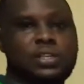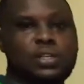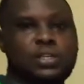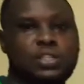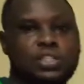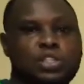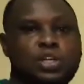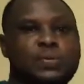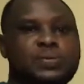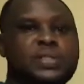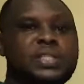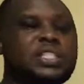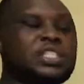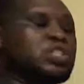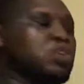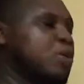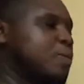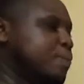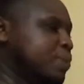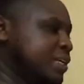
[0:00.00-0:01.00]
Stops it
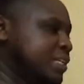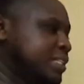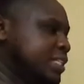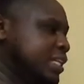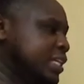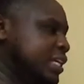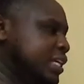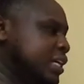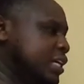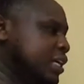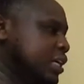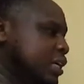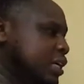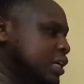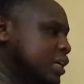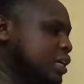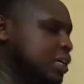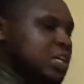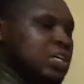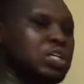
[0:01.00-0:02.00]
completely.
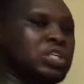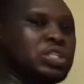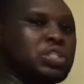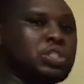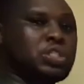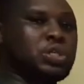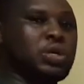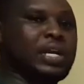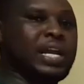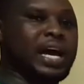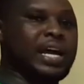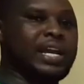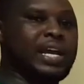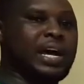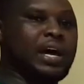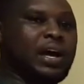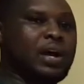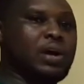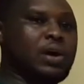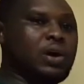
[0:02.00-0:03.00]
So,
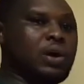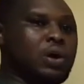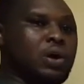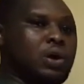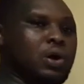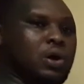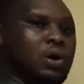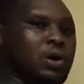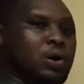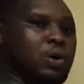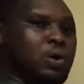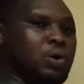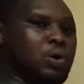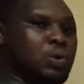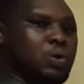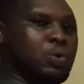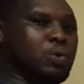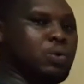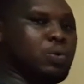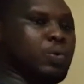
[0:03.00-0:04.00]
Lana,
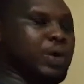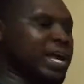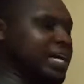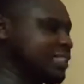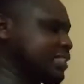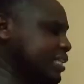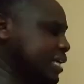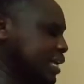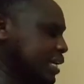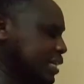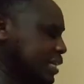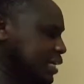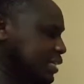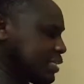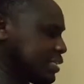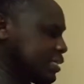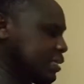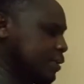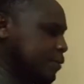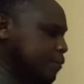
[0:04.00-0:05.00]
we are saying
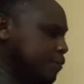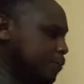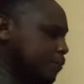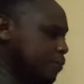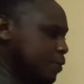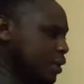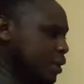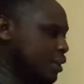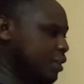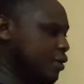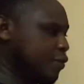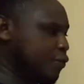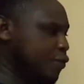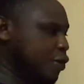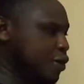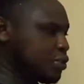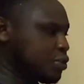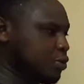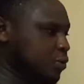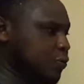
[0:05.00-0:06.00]
that the
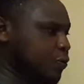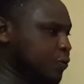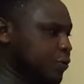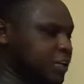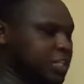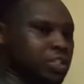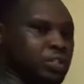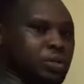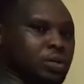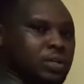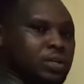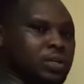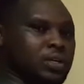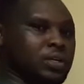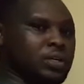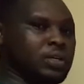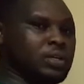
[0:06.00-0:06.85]
force of friction